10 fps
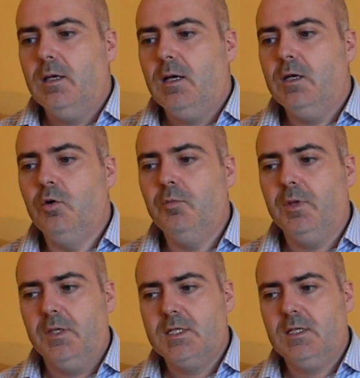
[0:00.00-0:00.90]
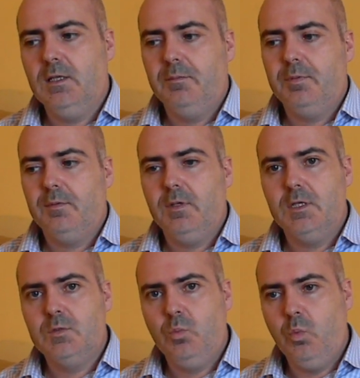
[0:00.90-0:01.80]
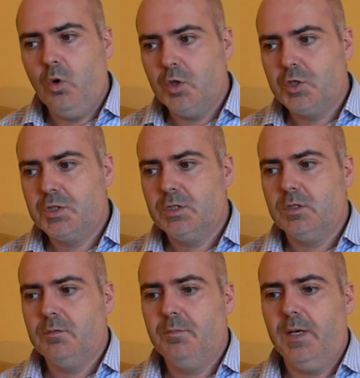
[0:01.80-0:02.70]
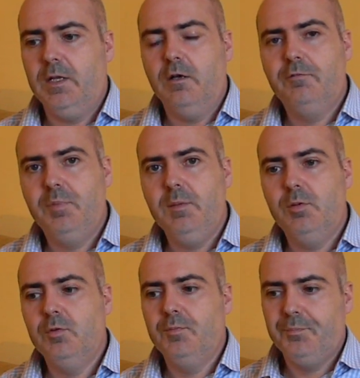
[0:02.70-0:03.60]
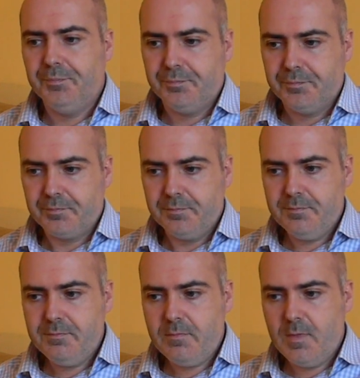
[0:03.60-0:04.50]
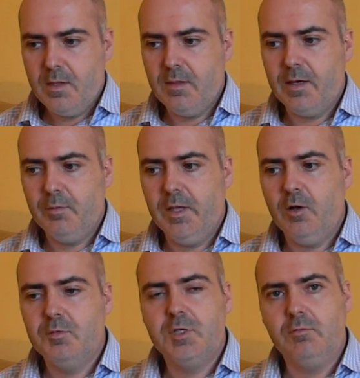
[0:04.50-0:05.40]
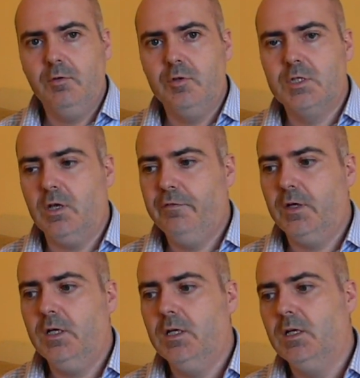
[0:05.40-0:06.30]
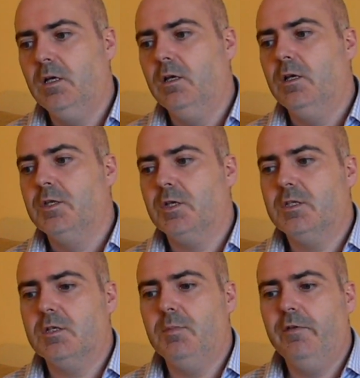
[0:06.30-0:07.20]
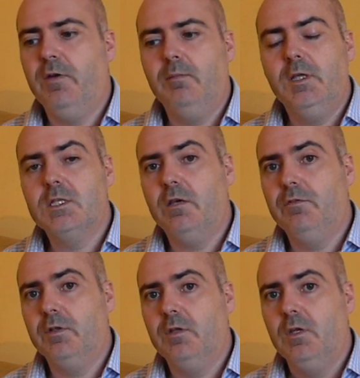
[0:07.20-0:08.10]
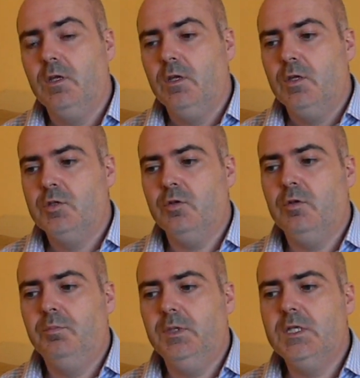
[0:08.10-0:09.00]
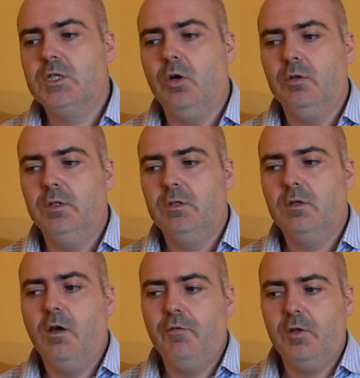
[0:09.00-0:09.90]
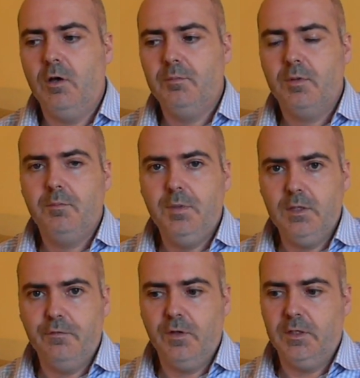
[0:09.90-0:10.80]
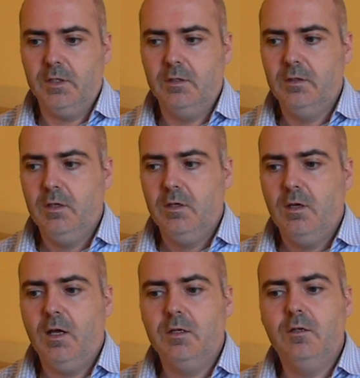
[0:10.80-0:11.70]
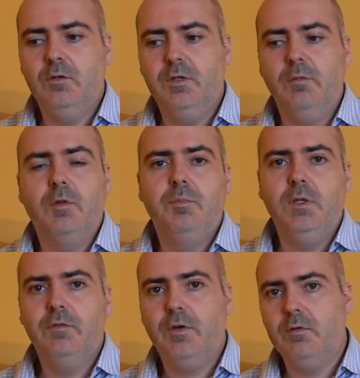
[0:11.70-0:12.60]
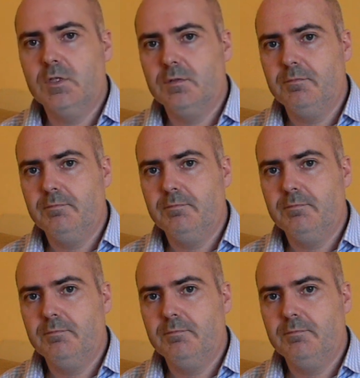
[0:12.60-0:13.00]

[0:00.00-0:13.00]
I hope that this clip is watched by enough people that it will help children who suffer, just as my family has suffered, due to Police Scotland covering up paedophilia and colluding with paedophiles.